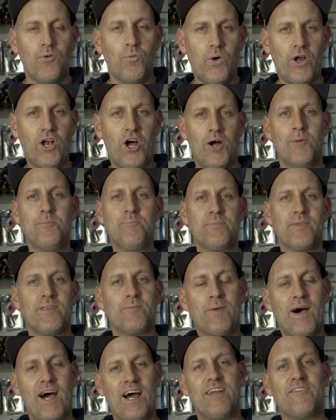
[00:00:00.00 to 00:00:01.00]
When I'm
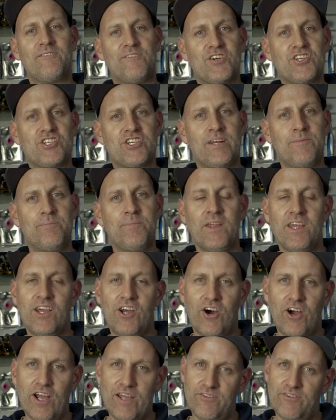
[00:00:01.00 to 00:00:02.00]
marlin fishing,
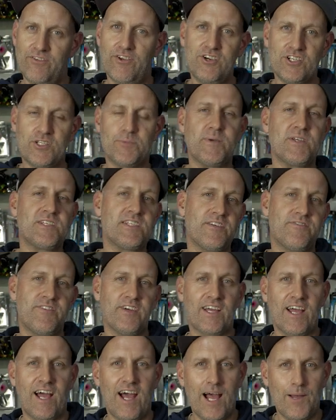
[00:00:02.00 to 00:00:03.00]
I have a very
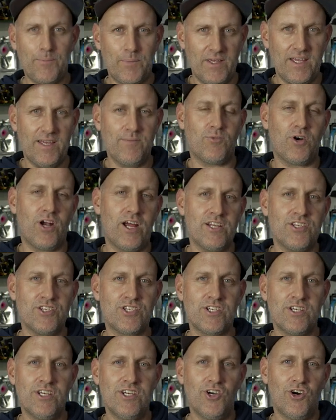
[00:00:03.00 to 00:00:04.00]
specific RPM
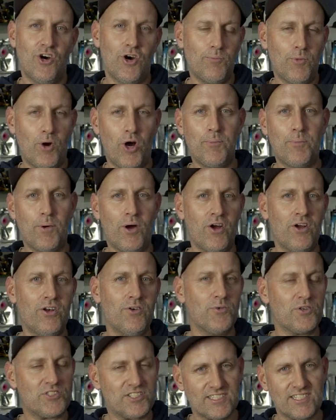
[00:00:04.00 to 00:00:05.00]
range. On my boat,
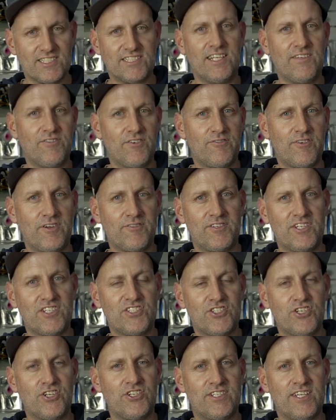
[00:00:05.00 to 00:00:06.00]
which is a 750
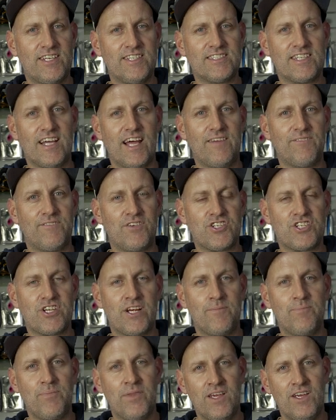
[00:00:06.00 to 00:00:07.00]
Surtees game
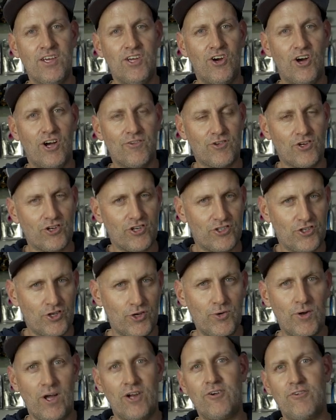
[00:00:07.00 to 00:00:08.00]
fisher, I've got a
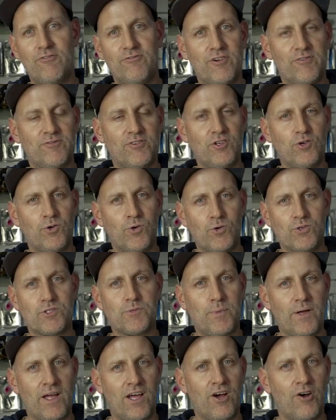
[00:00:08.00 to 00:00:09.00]
250
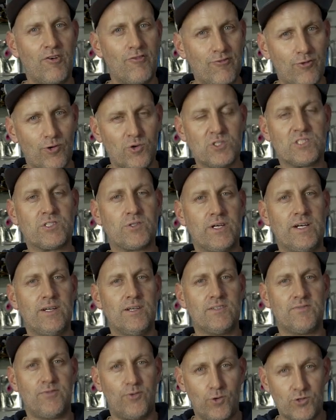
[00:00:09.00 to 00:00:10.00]
horsepower
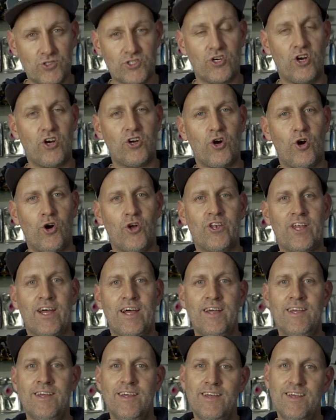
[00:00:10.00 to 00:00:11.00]
four-stroke
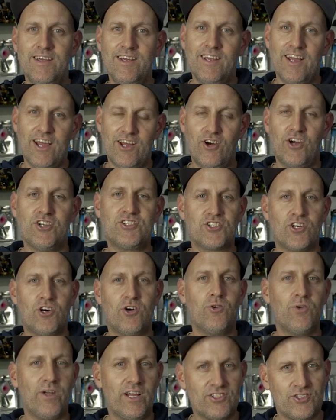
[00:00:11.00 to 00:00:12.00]
Honda, and I
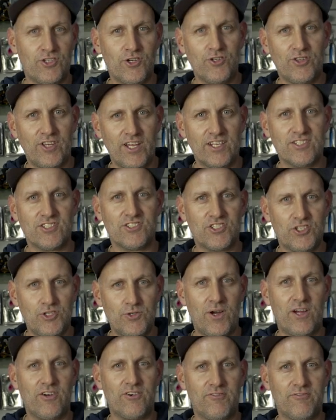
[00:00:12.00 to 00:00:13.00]
troll at
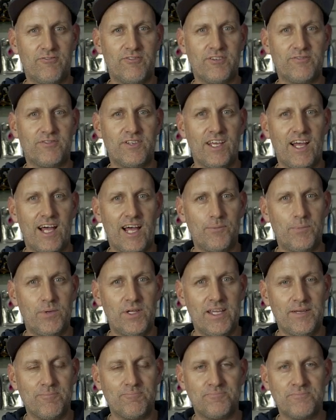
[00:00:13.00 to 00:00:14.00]
2250
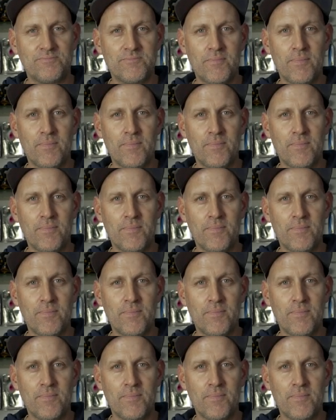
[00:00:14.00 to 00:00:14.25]
RPM.